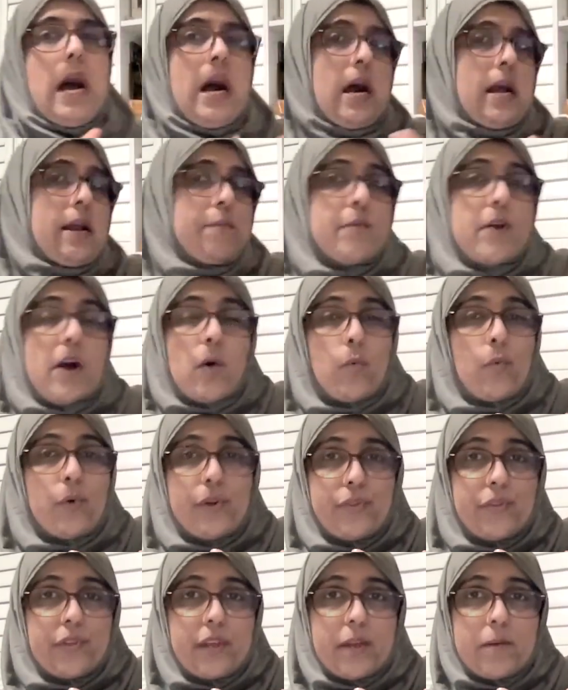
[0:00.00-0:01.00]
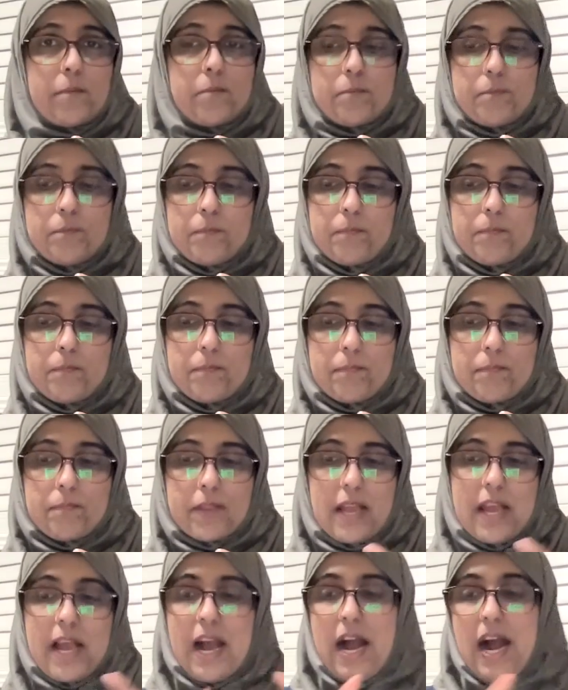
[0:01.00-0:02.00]
I'm not worthy.
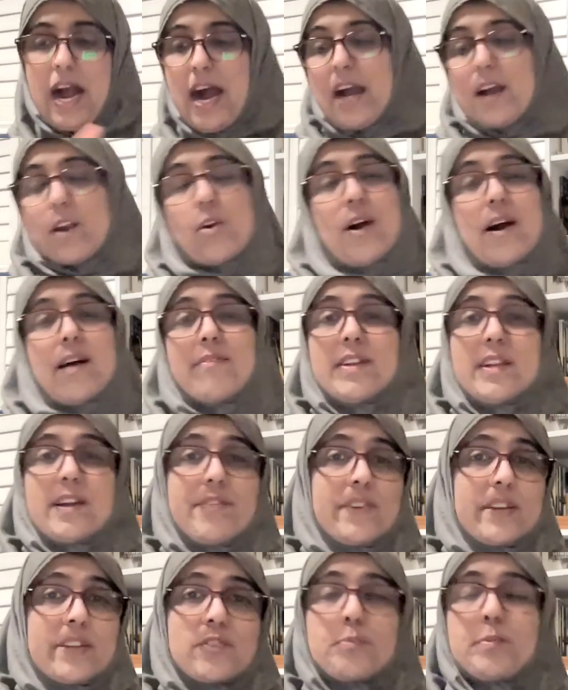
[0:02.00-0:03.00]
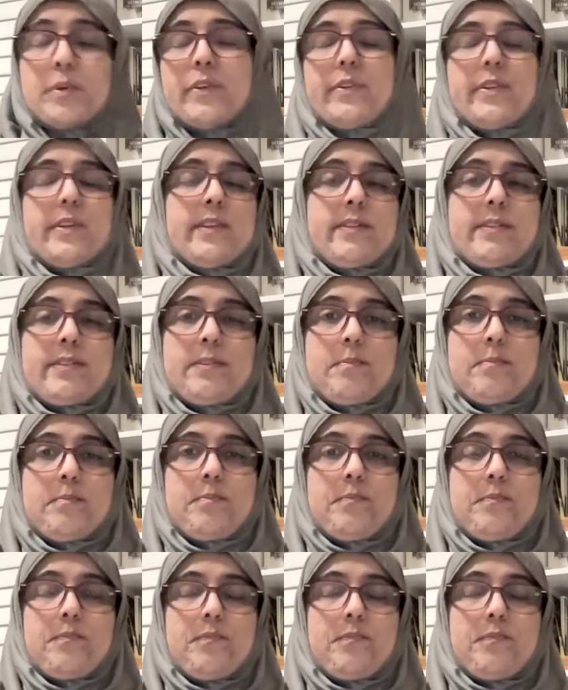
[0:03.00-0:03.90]
I don't have enough experience.